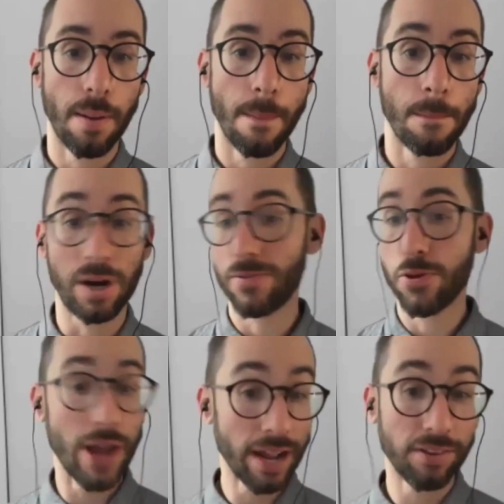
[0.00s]
But if you
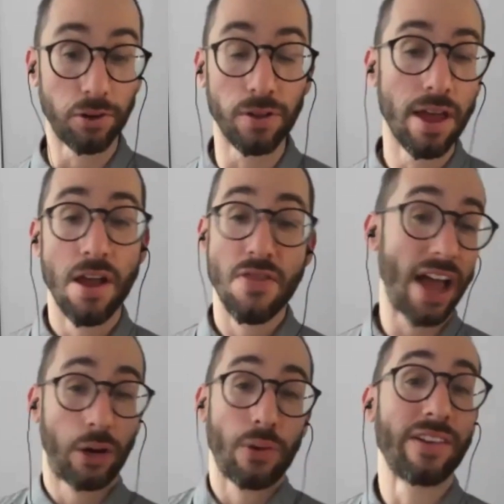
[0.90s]
cancel, that
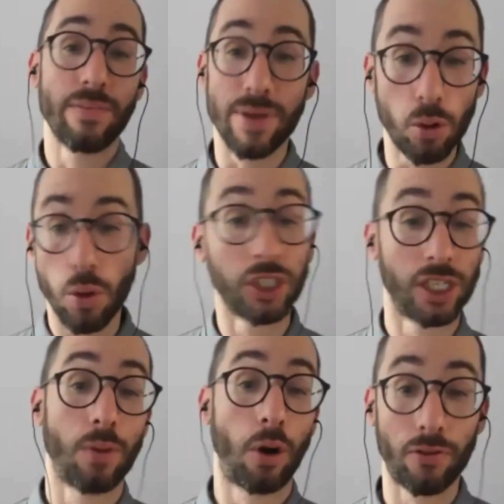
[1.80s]
creates a big question
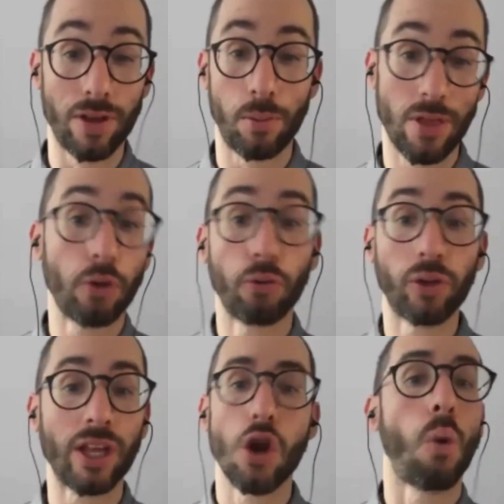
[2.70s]
mark for them where they don't really
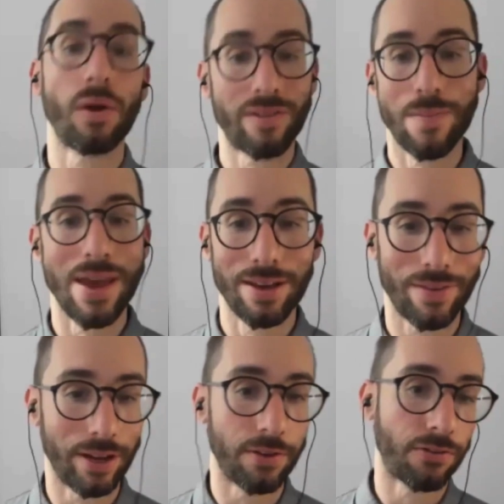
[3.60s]
know what to make of it.
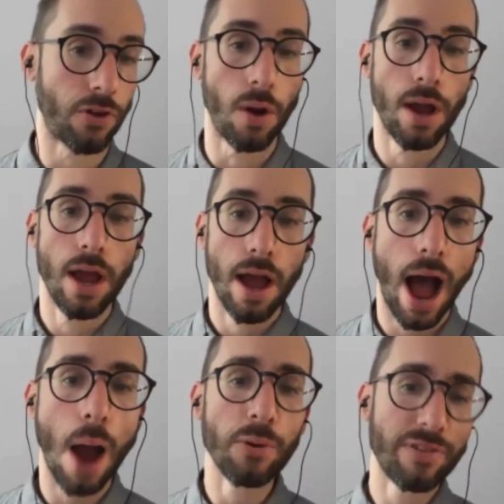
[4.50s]
And so I
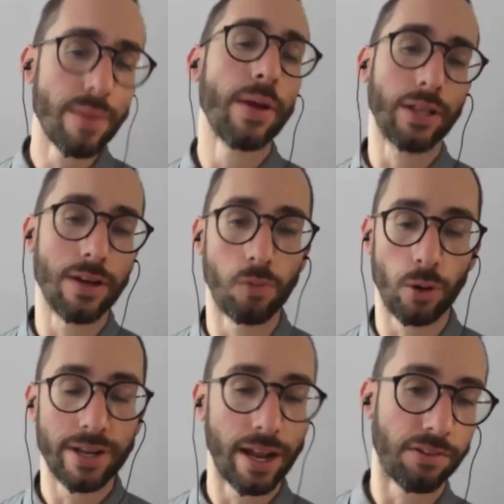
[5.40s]
would typically avoid
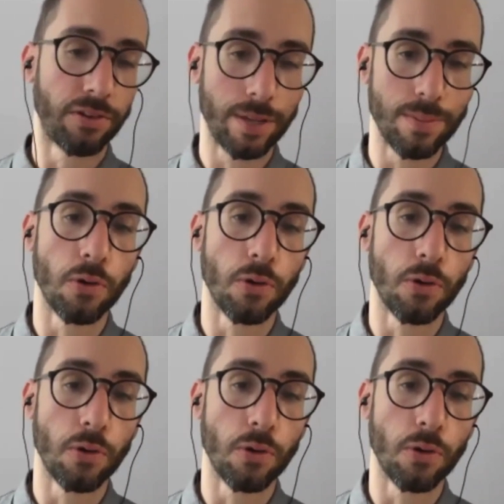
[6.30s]
canceling in most